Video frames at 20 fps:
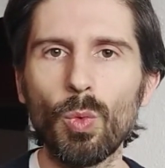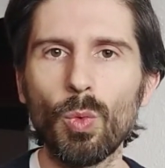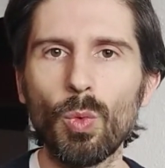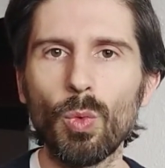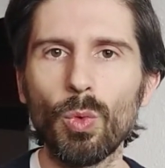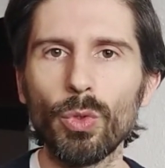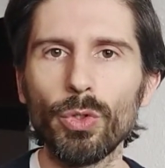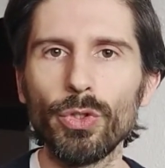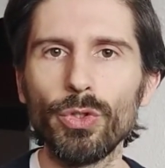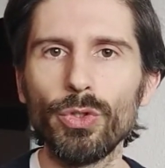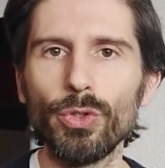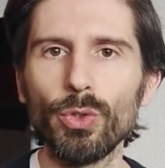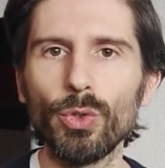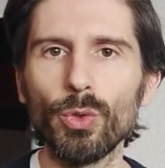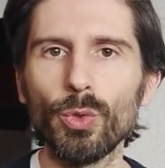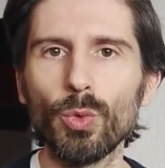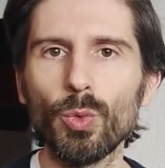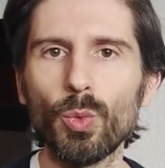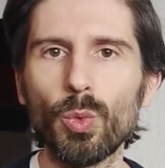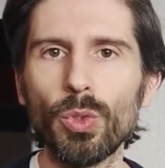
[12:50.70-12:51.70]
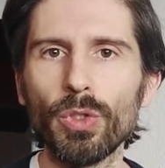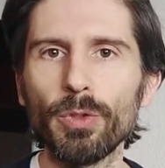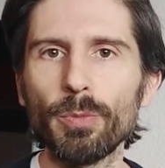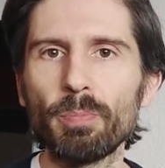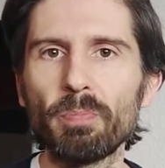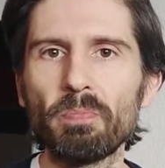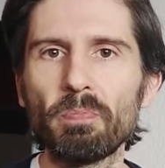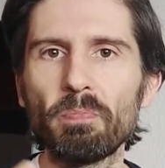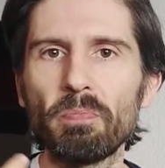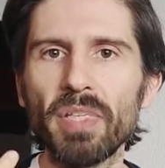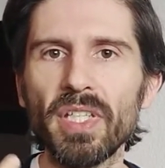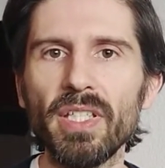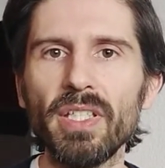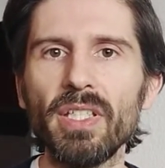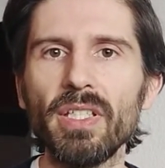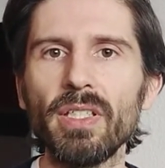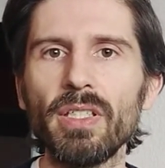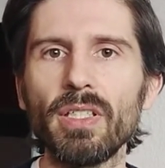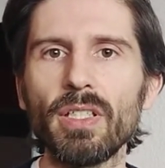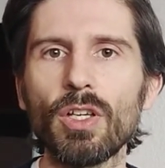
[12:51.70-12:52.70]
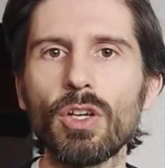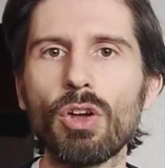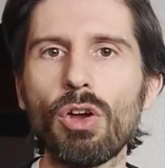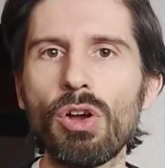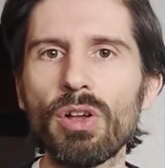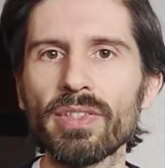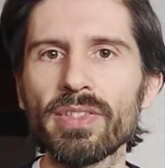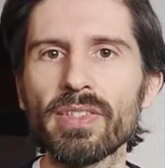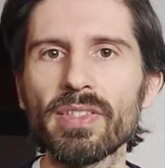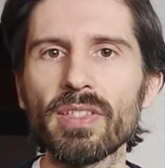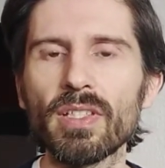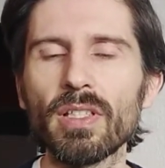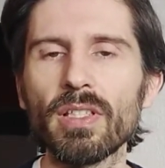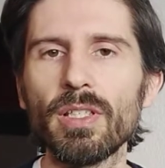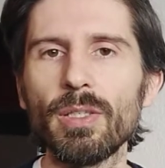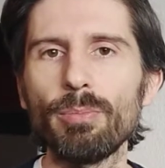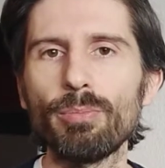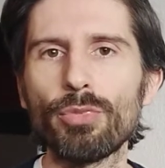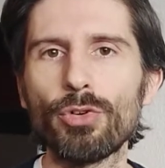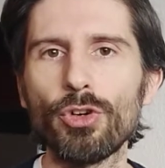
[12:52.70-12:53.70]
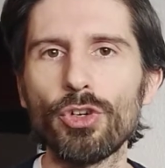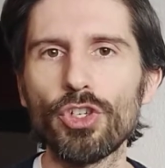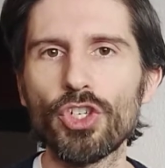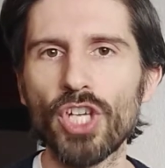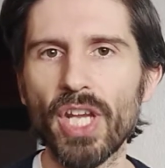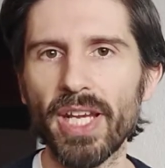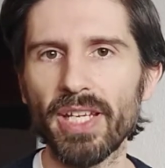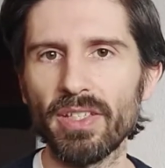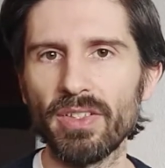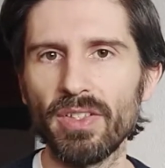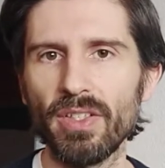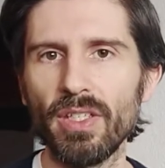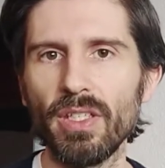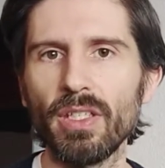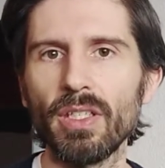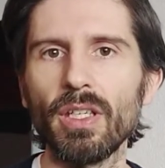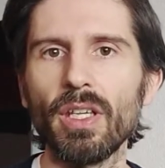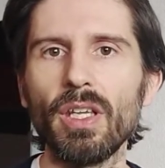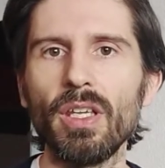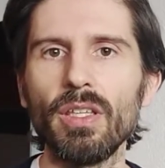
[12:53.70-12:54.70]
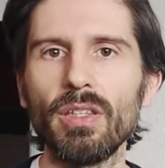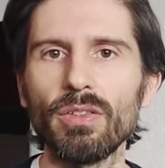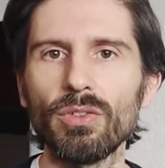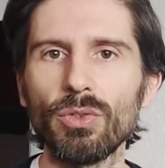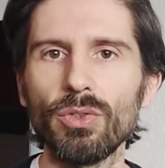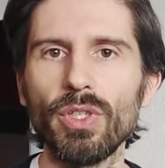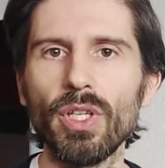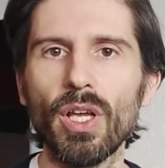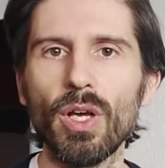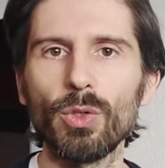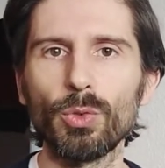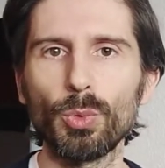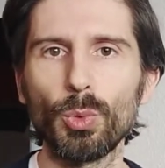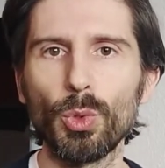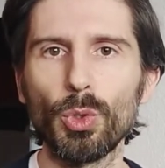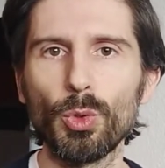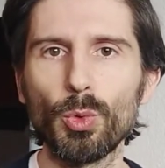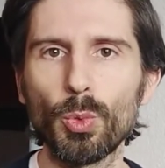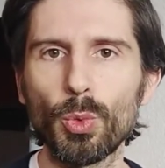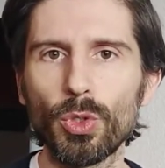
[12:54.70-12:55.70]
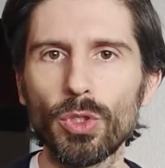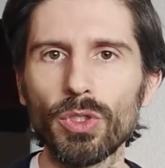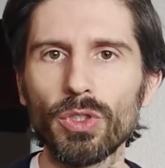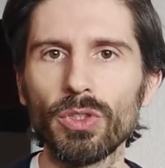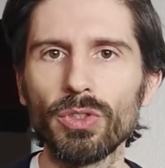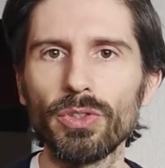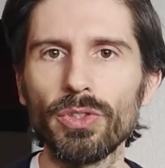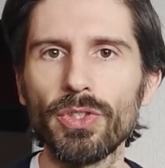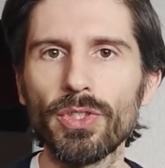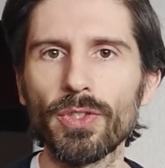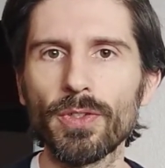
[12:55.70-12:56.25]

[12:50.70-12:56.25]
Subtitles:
you would be constantly projecting into the outward world